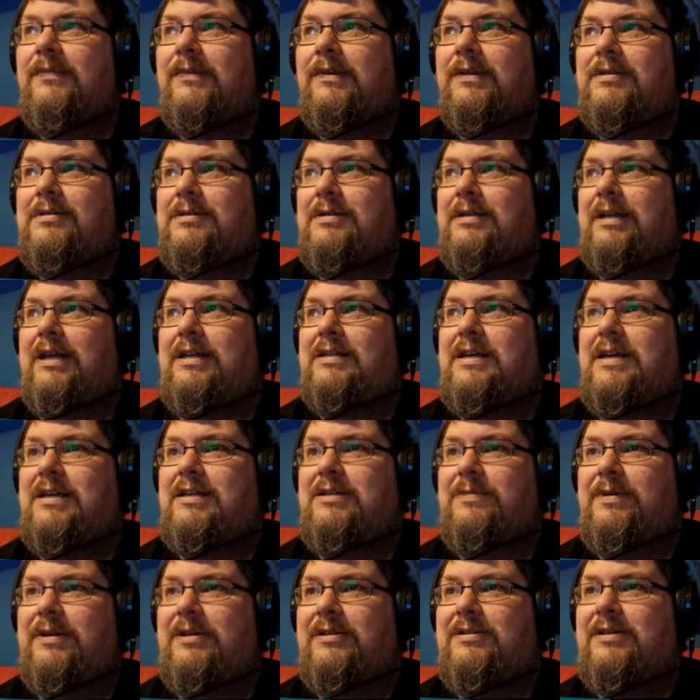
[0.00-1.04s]
You see, that takes
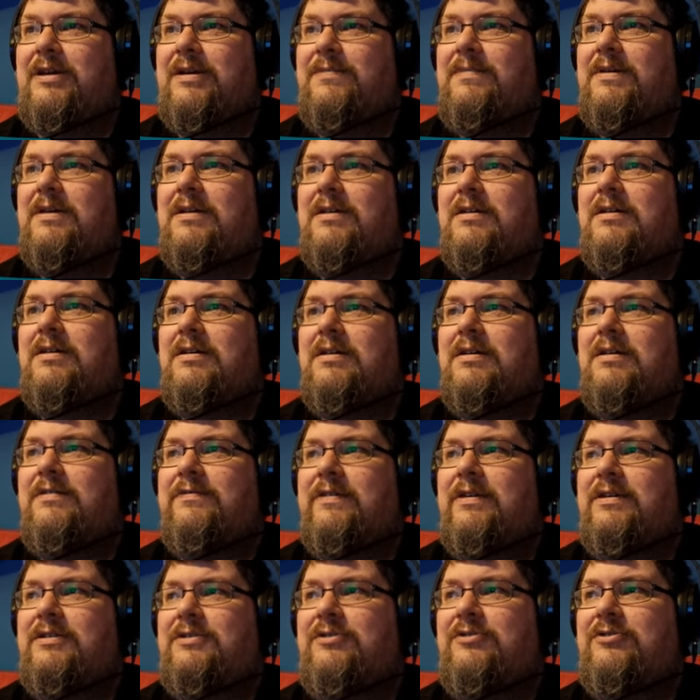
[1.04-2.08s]
a bit of time.
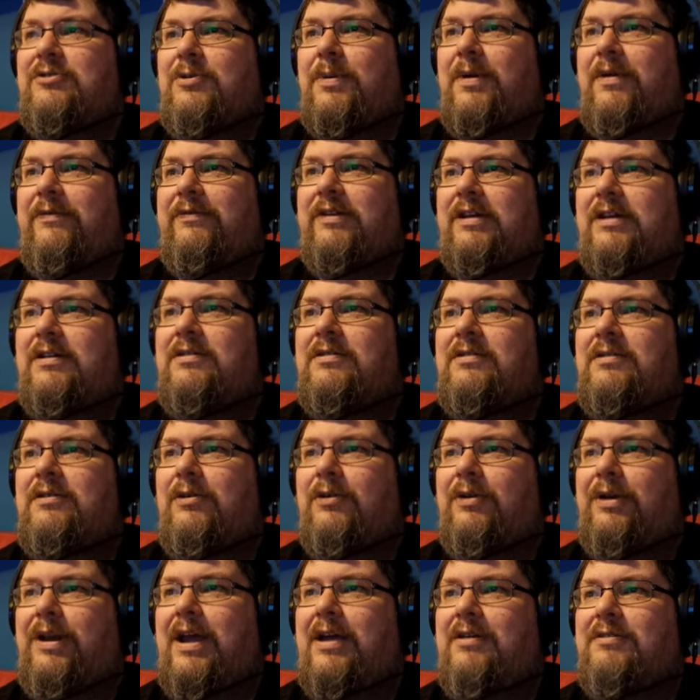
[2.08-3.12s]
First, you drop everything.
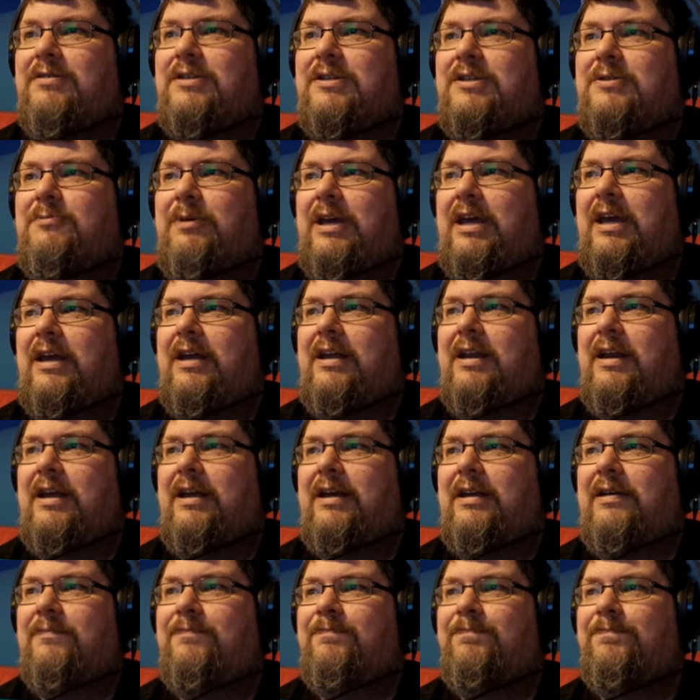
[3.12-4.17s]
You're now squeaky
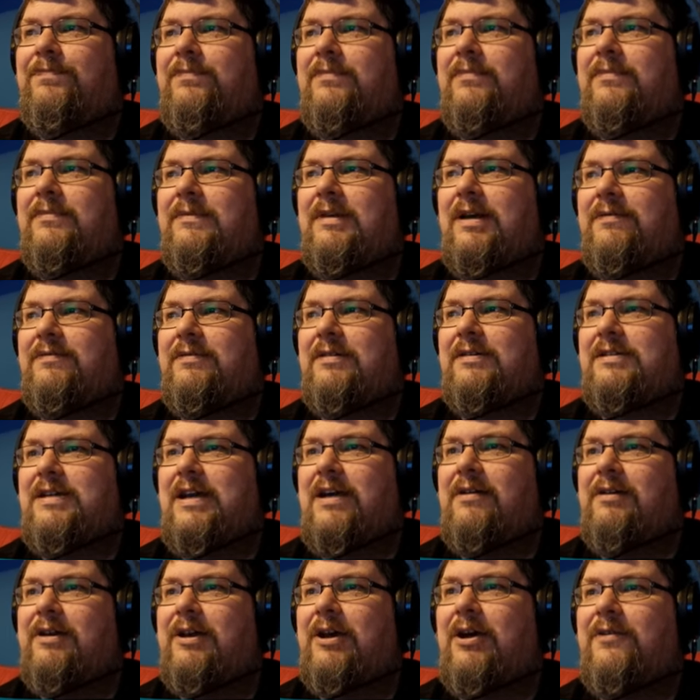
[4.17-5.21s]
clean. After
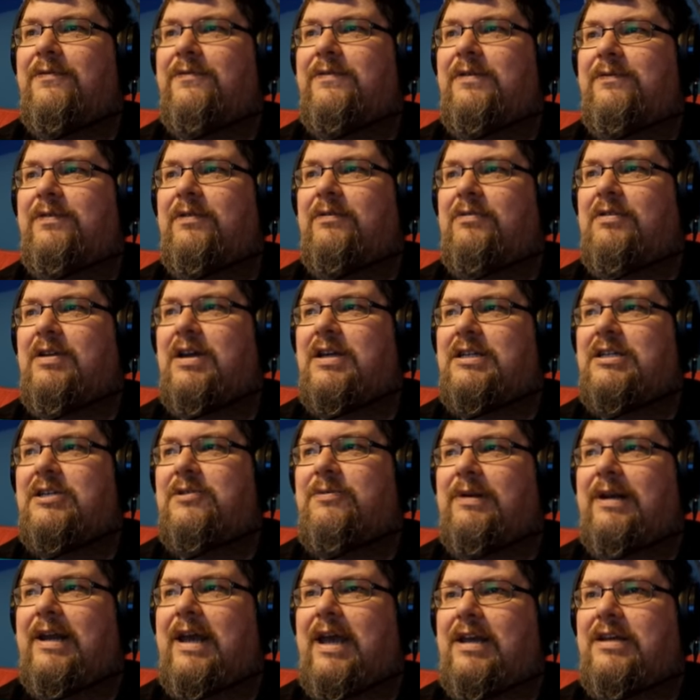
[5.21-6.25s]
toweling off, you feel
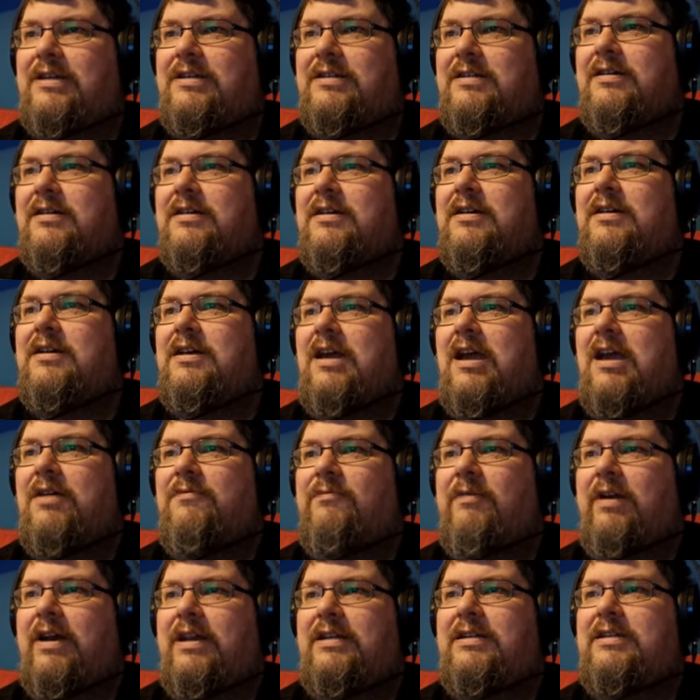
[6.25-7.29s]
nicely relaxed
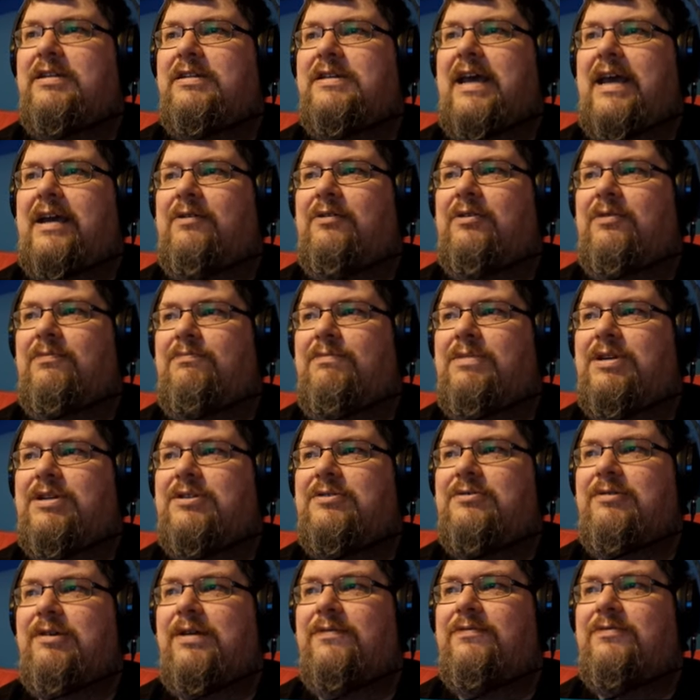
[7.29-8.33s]
and ready to tackle the
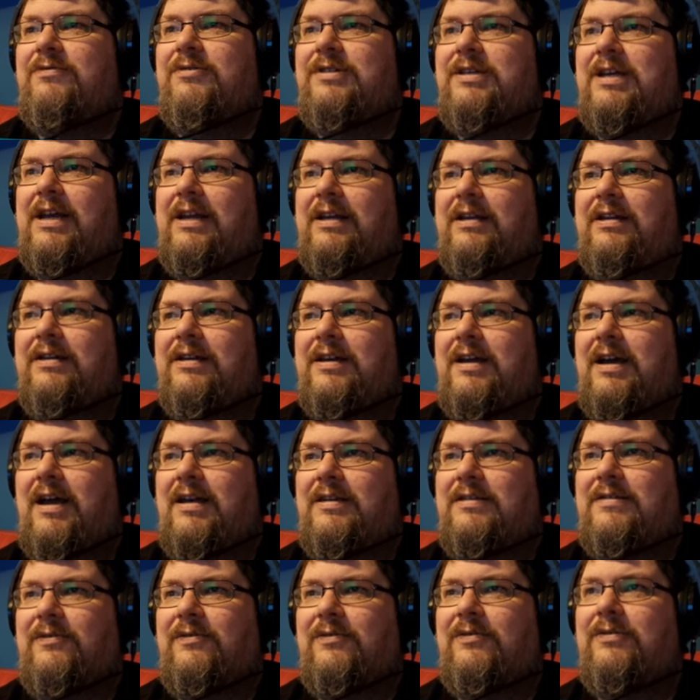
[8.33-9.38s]
mystery of Tressilian
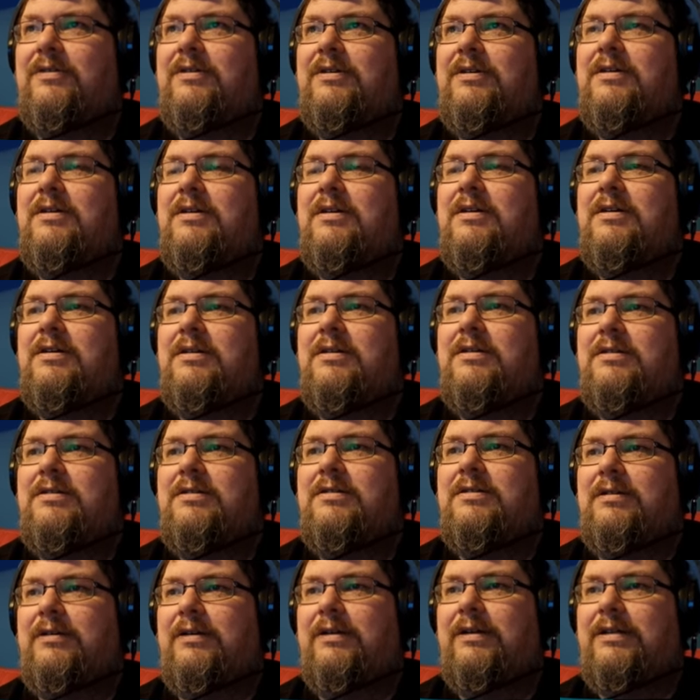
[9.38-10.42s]
Castle.
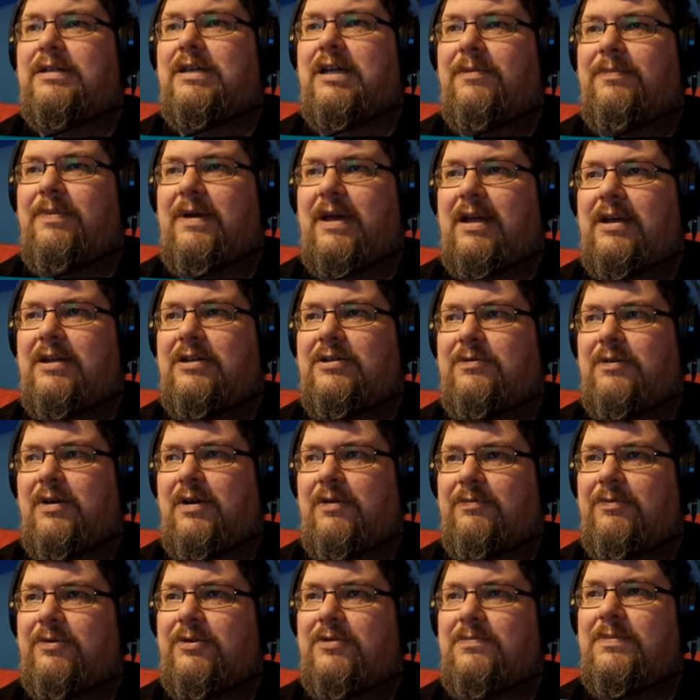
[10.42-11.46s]
So let's head back into
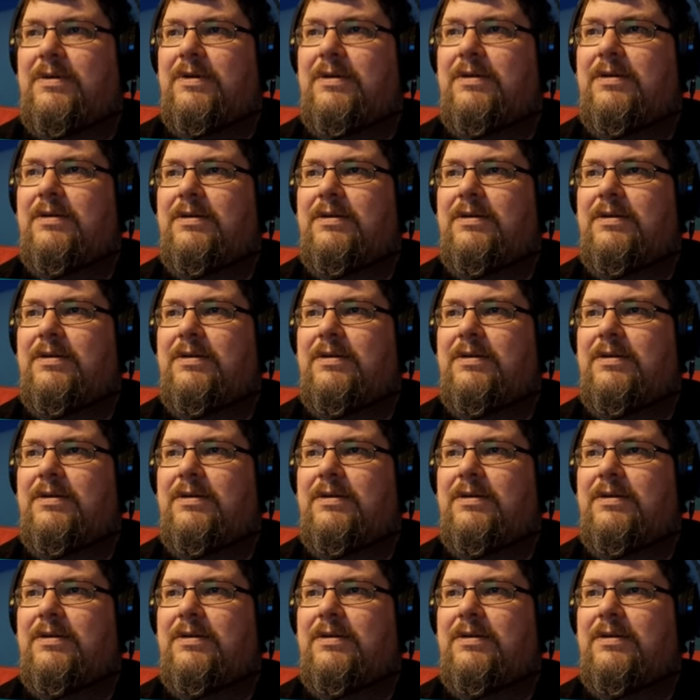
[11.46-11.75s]
our room.